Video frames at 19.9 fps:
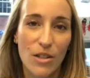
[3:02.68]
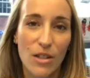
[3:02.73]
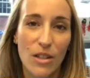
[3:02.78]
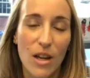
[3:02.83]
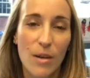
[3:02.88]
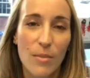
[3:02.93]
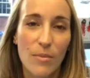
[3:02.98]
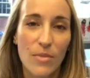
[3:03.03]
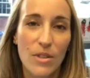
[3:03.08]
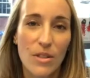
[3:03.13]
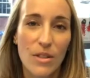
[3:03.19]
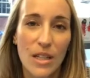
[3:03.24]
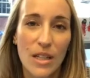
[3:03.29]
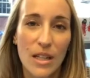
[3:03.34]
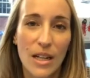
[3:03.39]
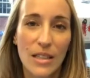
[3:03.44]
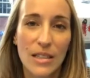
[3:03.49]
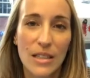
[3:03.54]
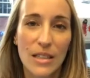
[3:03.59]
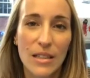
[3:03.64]
come to the
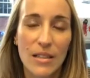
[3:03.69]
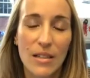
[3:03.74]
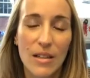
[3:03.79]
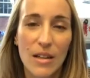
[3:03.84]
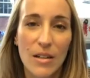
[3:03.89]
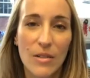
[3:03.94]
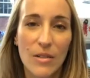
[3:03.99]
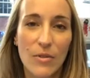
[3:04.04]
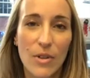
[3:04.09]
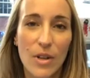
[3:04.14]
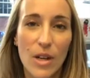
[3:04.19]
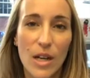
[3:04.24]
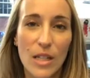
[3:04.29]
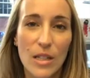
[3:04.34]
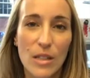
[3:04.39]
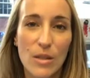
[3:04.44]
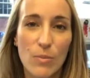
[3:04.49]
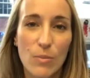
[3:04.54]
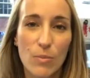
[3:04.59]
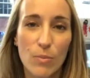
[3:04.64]
idea of
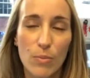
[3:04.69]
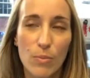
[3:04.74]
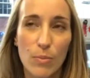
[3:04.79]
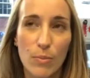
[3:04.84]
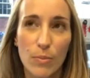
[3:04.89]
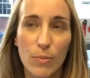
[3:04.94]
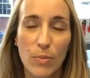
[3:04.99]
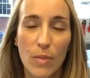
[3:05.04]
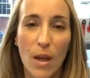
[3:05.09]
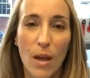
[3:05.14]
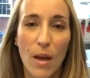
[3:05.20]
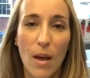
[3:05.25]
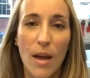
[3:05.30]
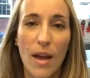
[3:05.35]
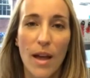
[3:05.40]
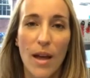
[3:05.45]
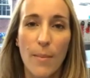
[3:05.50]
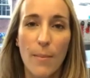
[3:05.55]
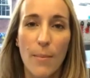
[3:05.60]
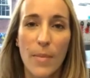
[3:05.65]

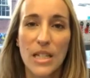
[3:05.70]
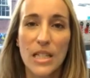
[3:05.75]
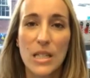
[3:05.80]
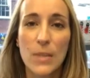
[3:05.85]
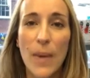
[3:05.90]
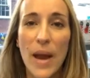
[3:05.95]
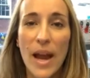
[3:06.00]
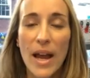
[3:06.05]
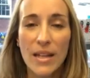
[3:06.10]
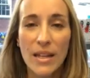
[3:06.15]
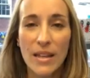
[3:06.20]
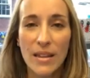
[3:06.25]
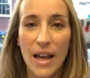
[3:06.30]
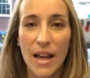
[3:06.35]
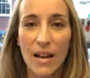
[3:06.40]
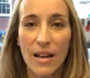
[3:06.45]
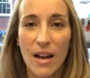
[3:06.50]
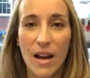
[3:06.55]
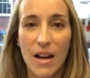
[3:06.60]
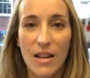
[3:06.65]
expanding
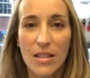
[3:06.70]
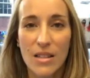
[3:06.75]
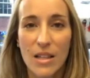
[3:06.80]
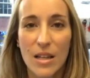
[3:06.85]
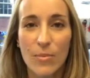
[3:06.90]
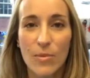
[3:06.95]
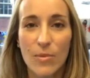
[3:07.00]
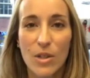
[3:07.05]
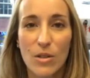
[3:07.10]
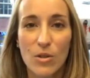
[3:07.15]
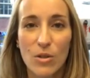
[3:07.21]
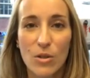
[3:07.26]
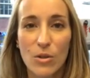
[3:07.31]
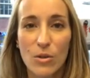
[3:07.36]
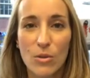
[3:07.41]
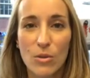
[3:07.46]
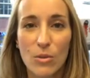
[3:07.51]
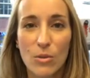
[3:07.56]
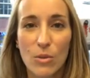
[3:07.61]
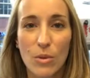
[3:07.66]
that concept
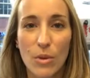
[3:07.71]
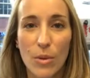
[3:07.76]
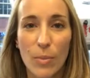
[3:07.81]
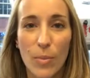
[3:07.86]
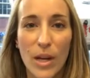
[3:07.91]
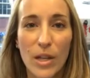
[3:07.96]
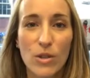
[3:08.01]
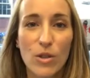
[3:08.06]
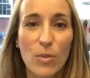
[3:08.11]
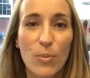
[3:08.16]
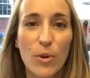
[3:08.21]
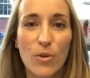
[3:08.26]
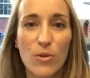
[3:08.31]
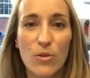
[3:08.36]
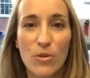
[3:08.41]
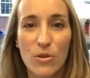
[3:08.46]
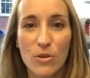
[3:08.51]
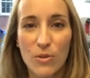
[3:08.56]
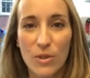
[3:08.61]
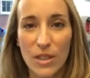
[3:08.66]
to
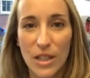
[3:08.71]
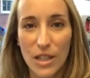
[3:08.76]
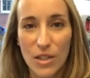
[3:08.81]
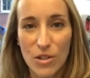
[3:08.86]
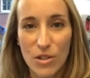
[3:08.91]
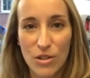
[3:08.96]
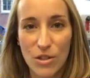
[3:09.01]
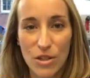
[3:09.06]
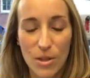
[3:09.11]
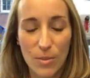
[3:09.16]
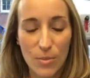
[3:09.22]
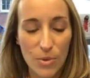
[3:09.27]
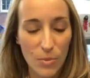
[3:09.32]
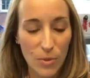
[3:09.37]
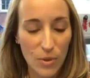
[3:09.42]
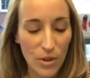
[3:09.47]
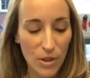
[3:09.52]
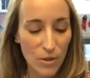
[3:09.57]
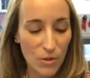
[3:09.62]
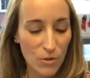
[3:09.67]
interpersonal relationships
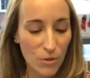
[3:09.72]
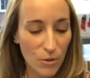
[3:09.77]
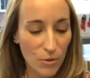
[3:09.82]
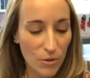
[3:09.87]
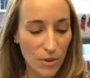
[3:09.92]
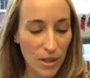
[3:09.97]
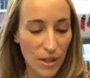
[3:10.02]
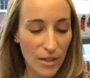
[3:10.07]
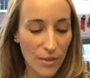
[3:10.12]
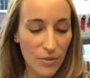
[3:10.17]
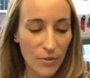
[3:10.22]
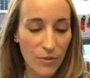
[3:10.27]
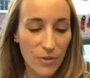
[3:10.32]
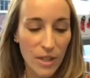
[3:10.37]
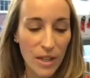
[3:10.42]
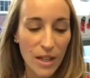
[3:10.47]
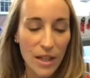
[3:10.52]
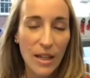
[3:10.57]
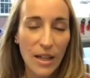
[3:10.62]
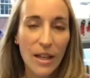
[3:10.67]
within your own life.
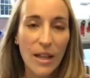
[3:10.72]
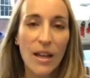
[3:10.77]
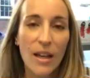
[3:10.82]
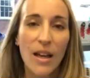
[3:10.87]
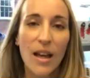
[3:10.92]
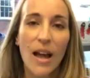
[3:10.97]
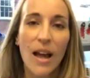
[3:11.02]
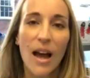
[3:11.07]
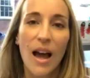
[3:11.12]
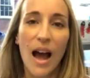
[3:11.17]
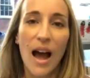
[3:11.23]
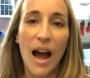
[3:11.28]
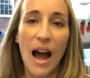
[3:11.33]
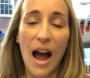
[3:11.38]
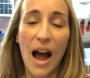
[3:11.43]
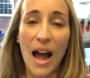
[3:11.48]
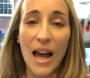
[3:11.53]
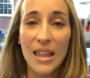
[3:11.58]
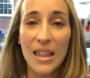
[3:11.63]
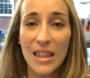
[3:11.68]

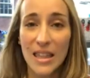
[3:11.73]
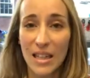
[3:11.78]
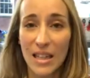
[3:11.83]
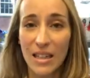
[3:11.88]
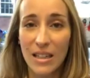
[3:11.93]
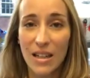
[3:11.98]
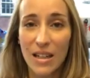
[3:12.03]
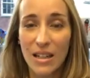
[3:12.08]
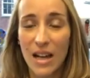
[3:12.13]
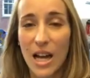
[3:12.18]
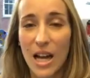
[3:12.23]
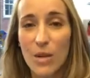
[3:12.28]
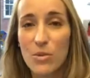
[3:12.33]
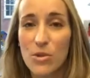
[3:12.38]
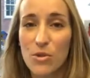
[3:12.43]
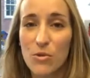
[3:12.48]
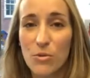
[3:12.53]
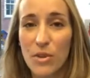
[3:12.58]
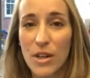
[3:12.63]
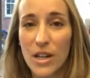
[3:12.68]
I think, and I
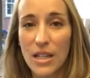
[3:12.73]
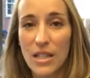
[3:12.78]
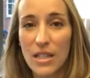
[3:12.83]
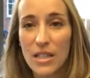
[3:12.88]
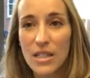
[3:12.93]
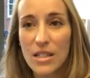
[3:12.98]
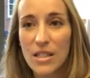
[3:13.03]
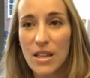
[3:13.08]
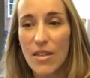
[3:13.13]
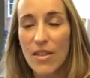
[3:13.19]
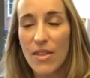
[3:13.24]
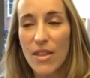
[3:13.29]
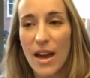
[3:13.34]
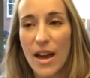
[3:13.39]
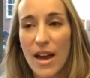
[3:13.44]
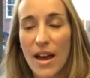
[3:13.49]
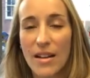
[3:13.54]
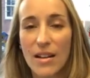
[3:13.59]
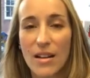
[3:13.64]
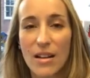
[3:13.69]
was raised,
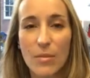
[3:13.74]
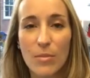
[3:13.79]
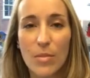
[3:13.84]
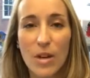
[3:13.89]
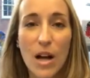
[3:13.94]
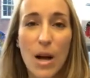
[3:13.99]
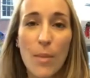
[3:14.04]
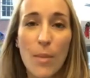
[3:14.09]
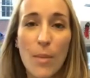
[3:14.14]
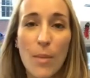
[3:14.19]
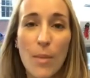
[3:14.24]
that a couple